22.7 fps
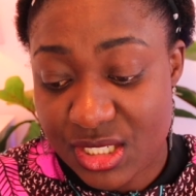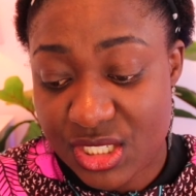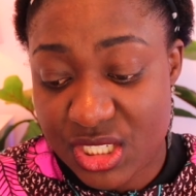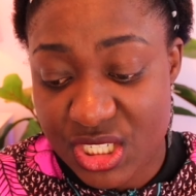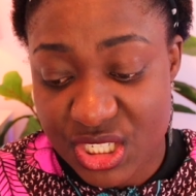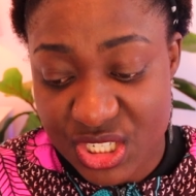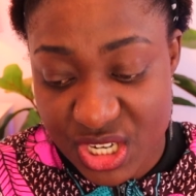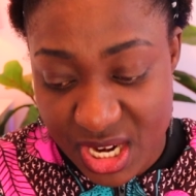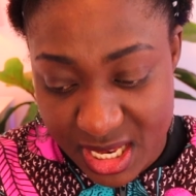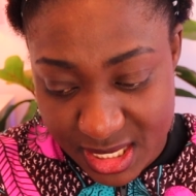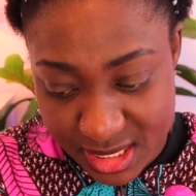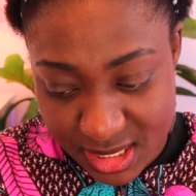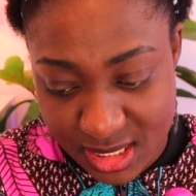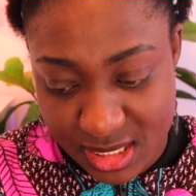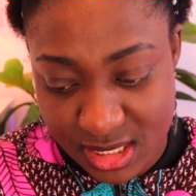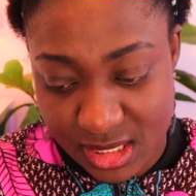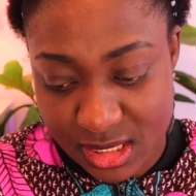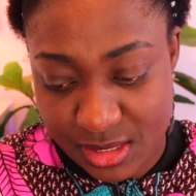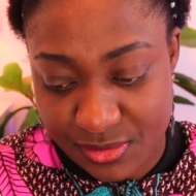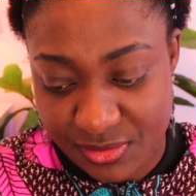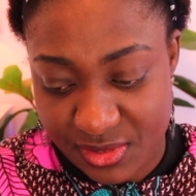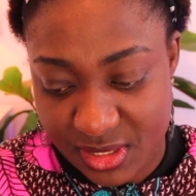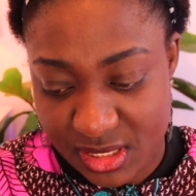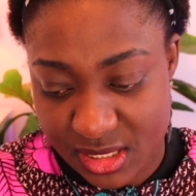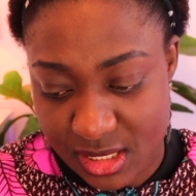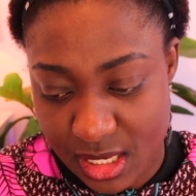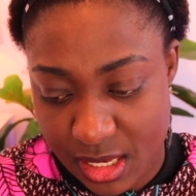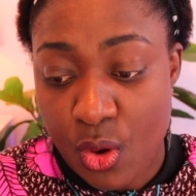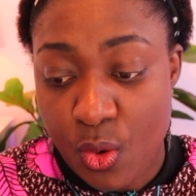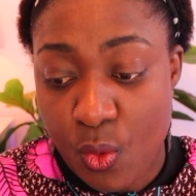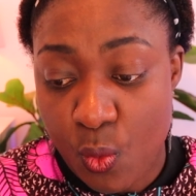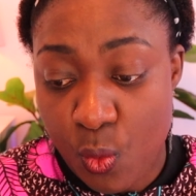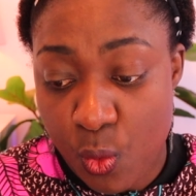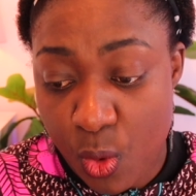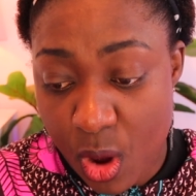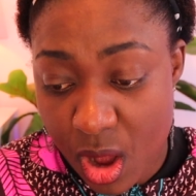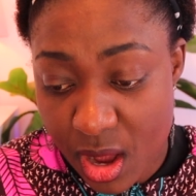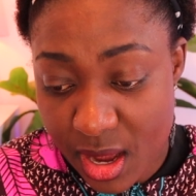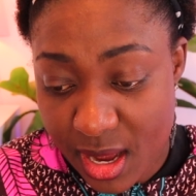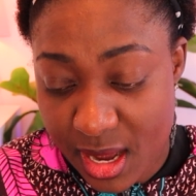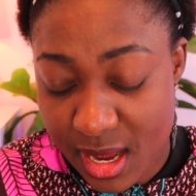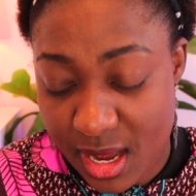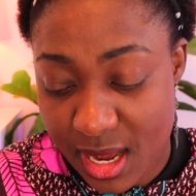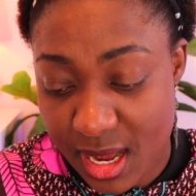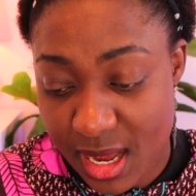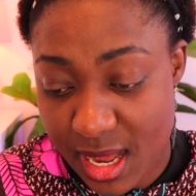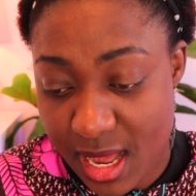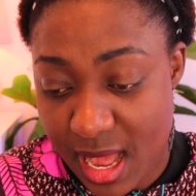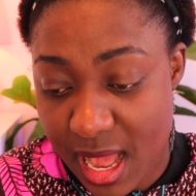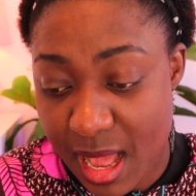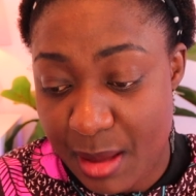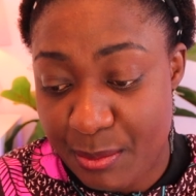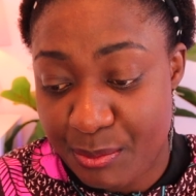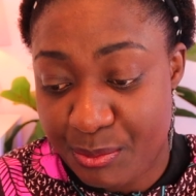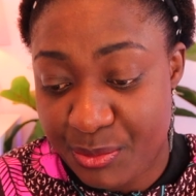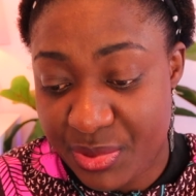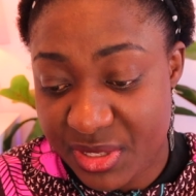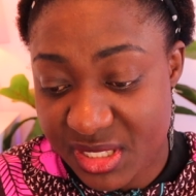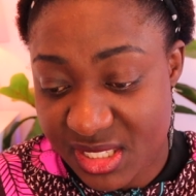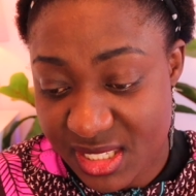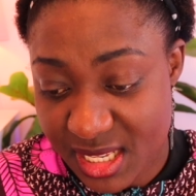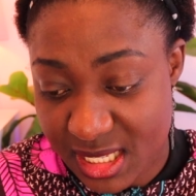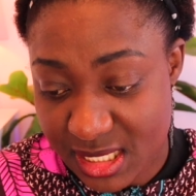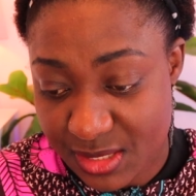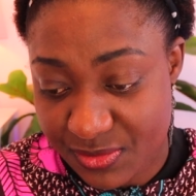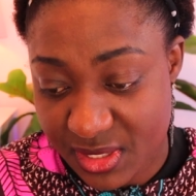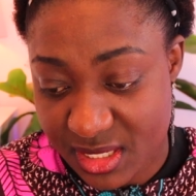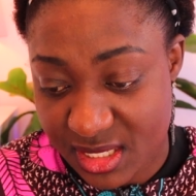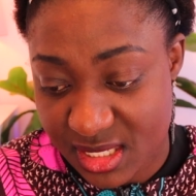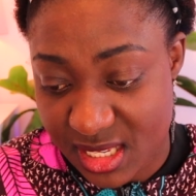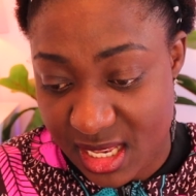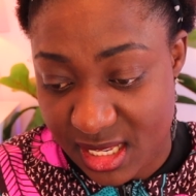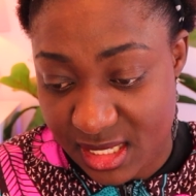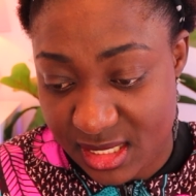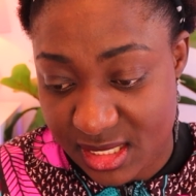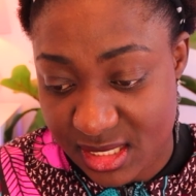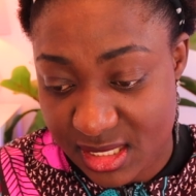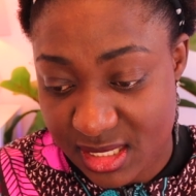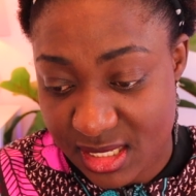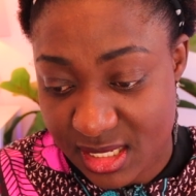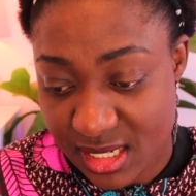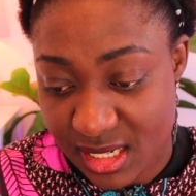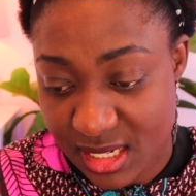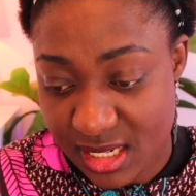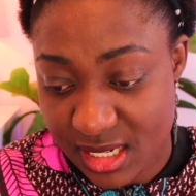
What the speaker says: transit visa. Work and business visas,